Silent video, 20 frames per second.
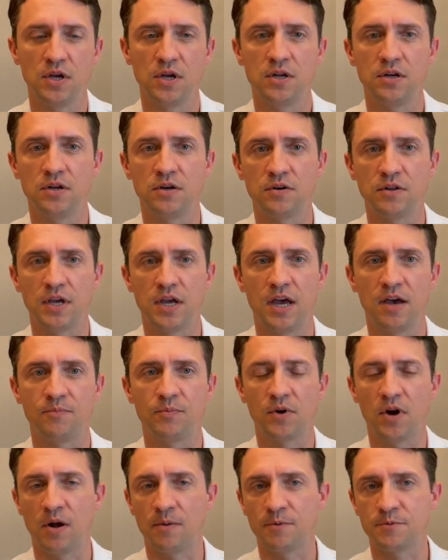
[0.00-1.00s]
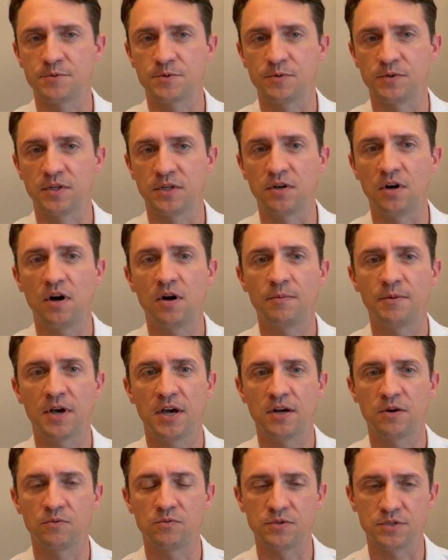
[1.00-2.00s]
know they have problems with the
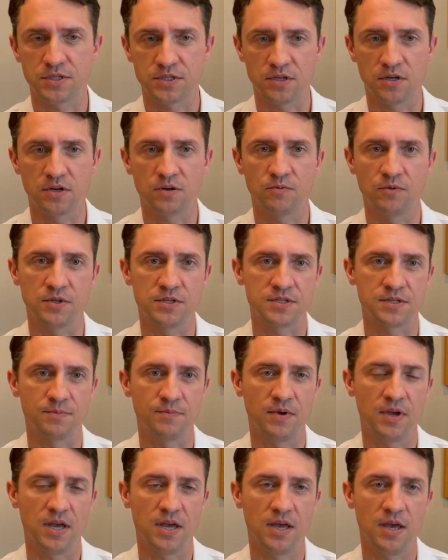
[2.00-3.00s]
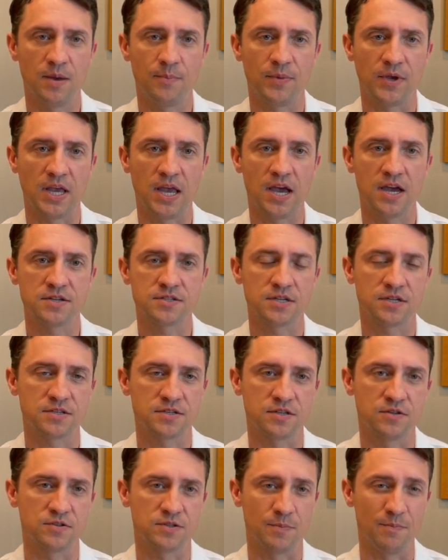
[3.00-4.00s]
gallbladder will start with some epigastric,
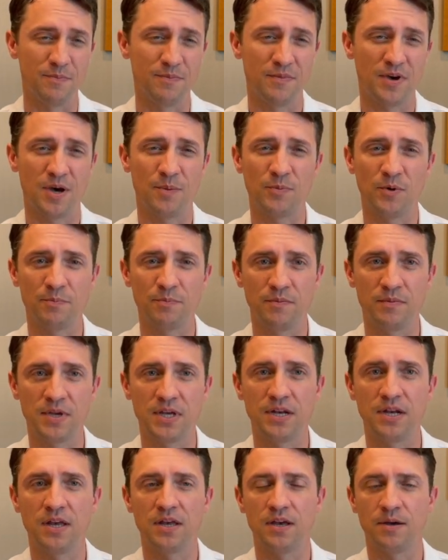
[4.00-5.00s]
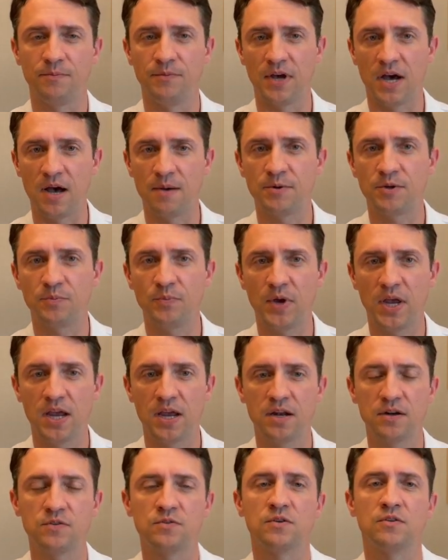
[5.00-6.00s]
so some upper mid-abdominal
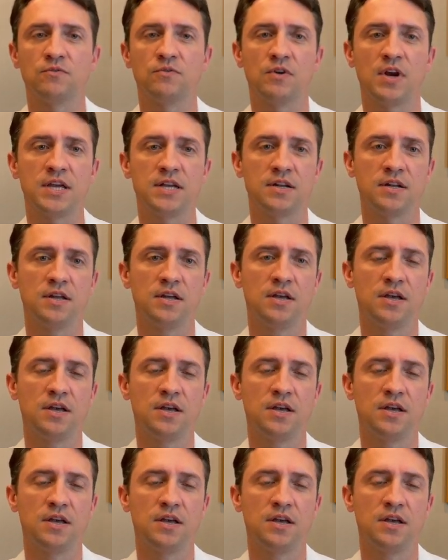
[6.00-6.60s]
pain or right